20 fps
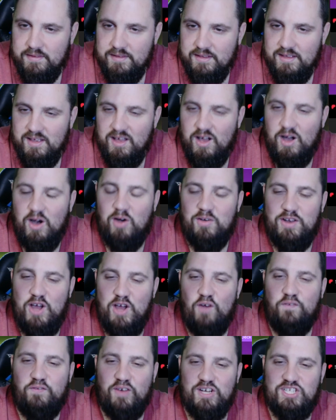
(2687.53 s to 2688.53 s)
Oh no,
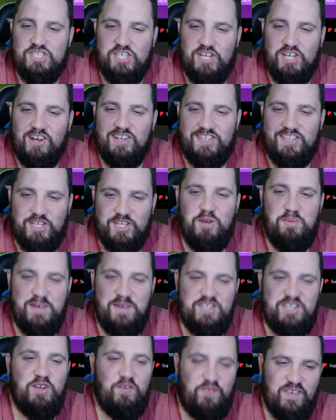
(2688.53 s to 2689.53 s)
for sure, Scooby
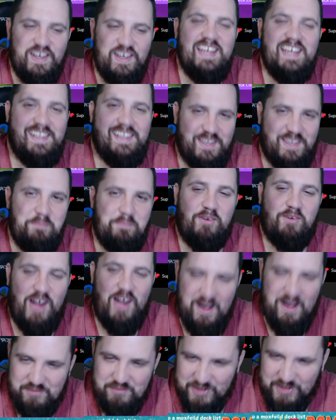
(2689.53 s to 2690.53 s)
Doofin is the
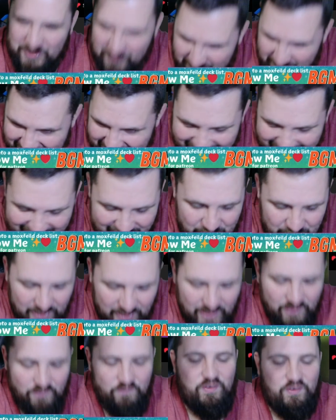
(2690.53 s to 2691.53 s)
problem.
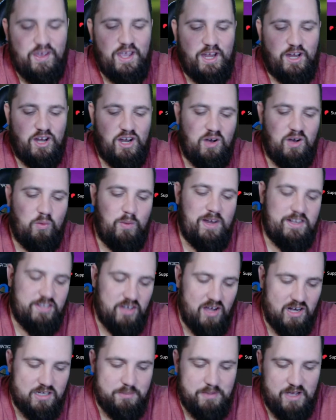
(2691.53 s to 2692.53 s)
Vigor, we
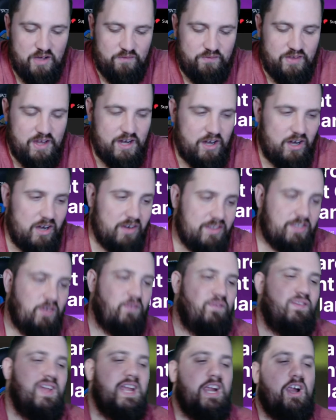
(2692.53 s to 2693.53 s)
talked about Vigor. So
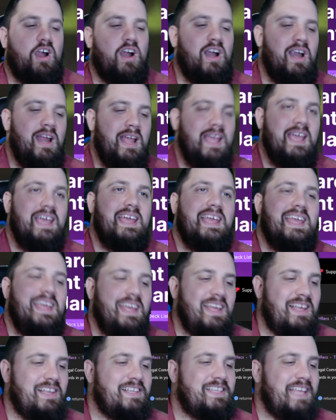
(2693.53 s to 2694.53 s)
Vigor
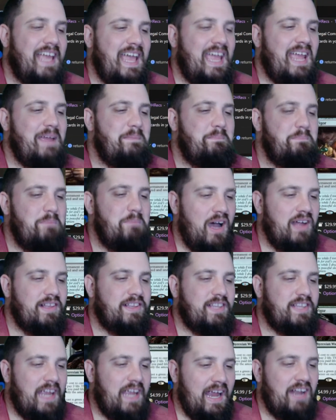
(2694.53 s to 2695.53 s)
is a
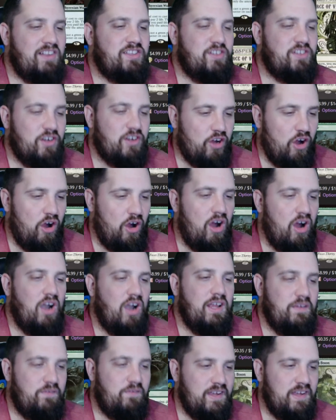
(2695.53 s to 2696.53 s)
must-answer card
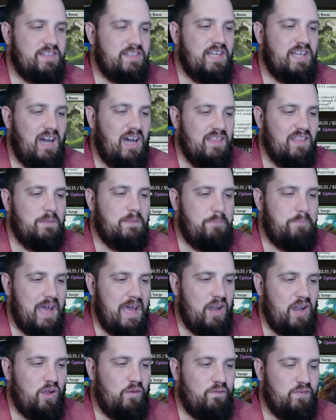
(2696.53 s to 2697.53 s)
if it's on the
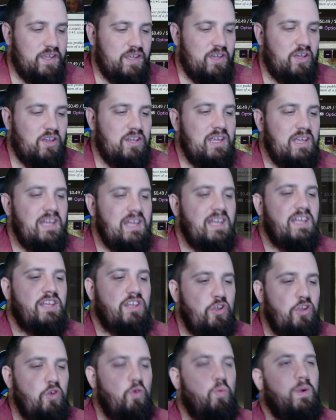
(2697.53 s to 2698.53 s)
battlefield.
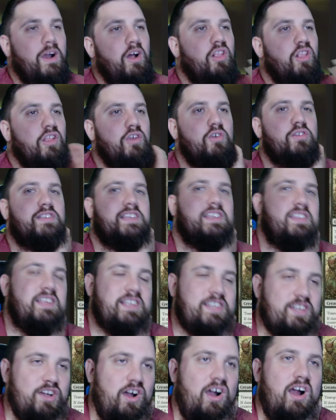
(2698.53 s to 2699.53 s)
You will lose to this
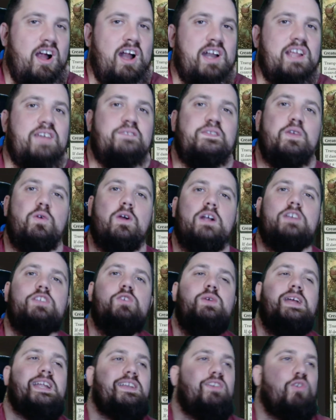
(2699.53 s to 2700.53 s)
card if you are
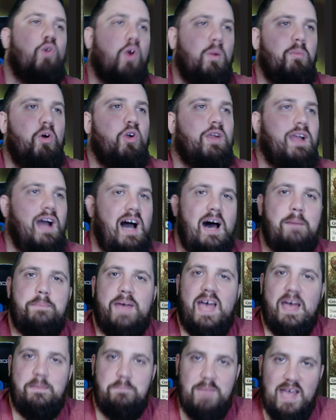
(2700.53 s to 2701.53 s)
doing normal
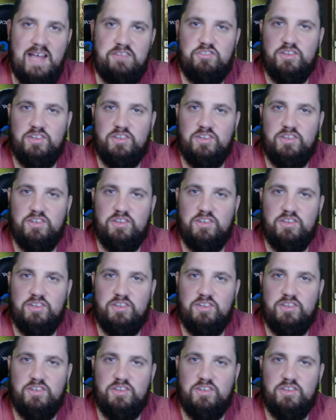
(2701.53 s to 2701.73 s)
combat Magic the